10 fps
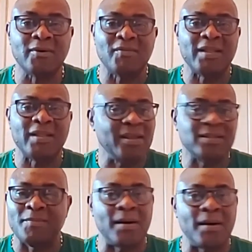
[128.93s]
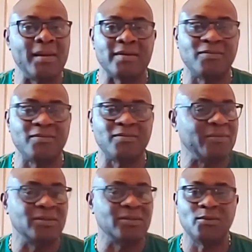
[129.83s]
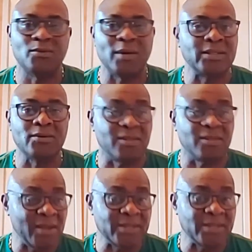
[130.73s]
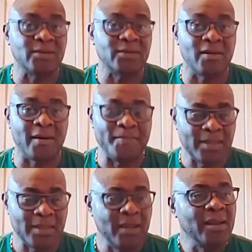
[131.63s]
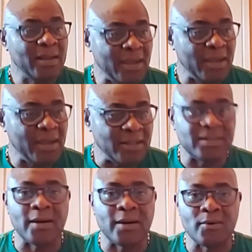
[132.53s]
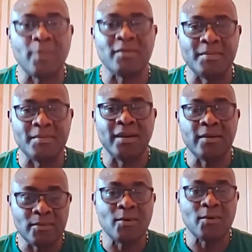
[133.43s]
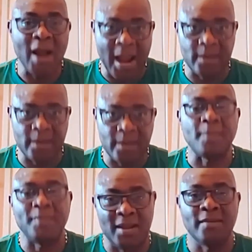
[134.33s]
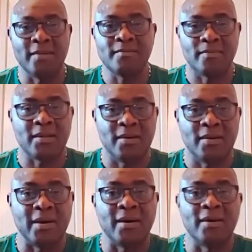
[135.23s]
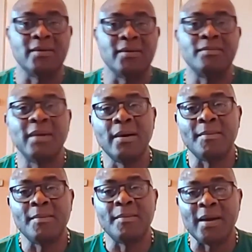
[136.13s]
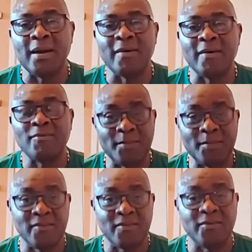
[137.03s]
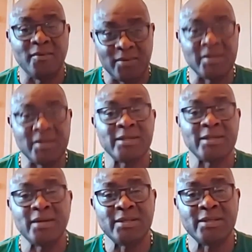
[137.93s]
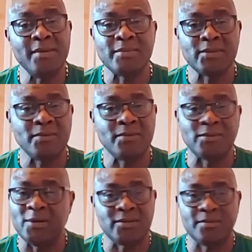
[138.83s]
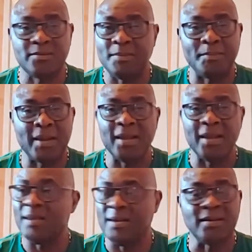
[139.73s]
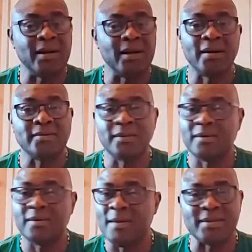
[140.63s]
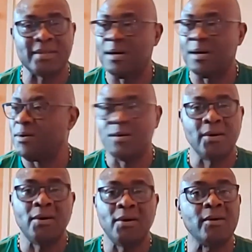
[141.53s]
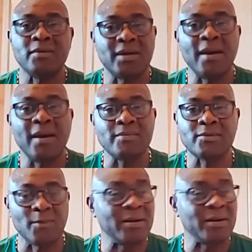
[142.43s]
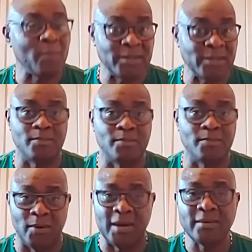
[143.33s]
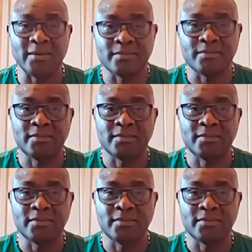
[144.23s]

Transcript: over the years, I probably had 15, 20 or 30 other kids that grew up with me who ended up playing volleyball for the national team. So it was just playing in Gramessa all the time. So when I went to Boya,